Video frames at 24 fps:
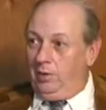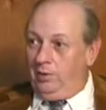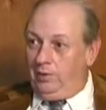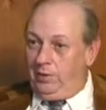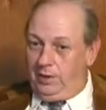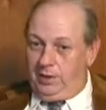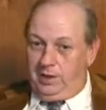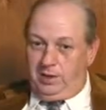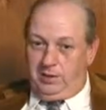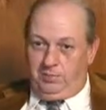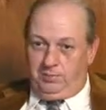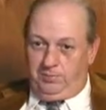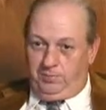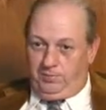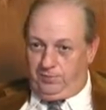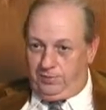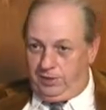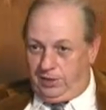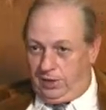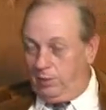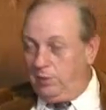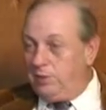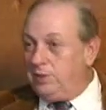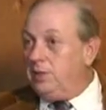that are the,
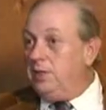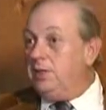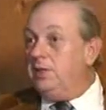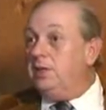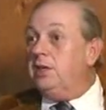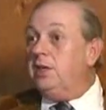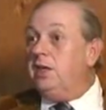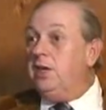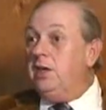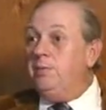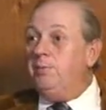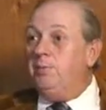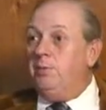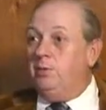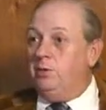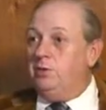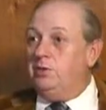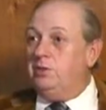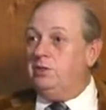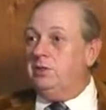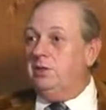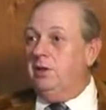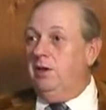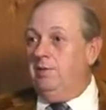shall we say, the
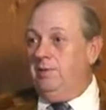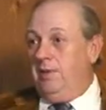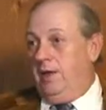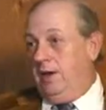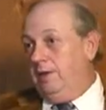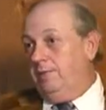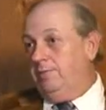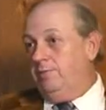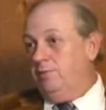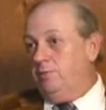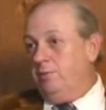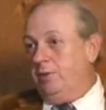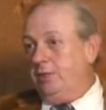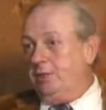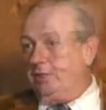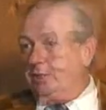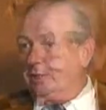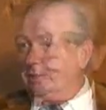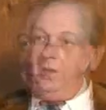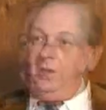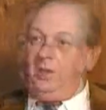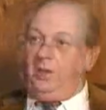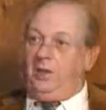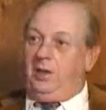keepers of that
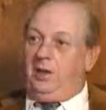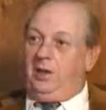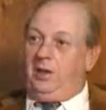information.